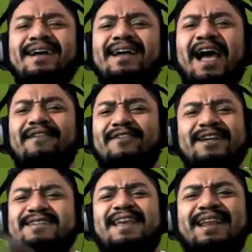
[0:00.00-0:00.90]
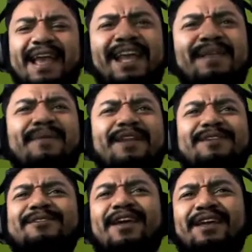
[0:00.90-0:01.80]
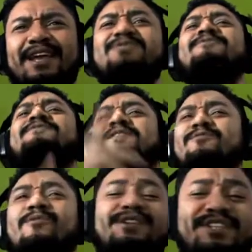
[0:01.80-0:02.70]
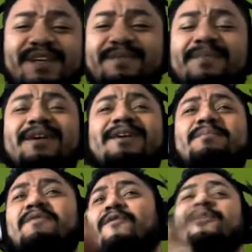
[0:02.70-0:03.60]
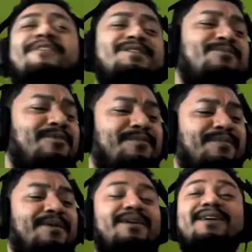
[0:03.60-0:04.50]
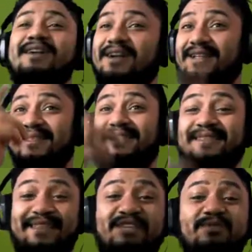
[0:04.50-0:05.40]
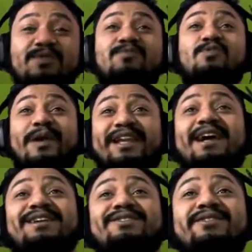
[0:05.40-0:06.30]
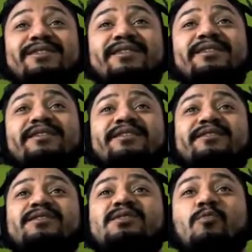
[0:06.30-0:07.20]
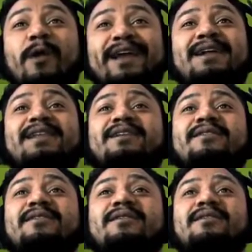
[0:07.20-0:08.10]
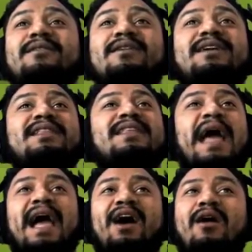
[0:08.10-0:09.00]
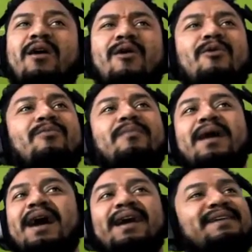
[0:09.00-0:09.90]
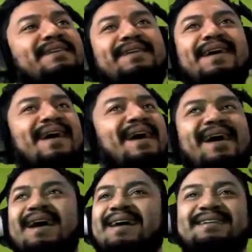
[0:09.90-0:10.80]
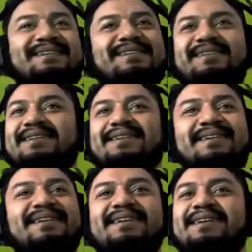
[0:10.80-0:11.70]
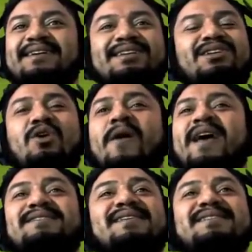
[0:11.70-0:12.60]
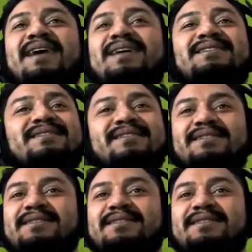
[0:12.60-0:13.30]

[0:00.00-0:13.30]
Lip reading: Have we seen anybody do that? Yes, we've seen one chip before this one, but this was way nicer. It's way cleaner. Look at that. Oh my gosh. No hesitation.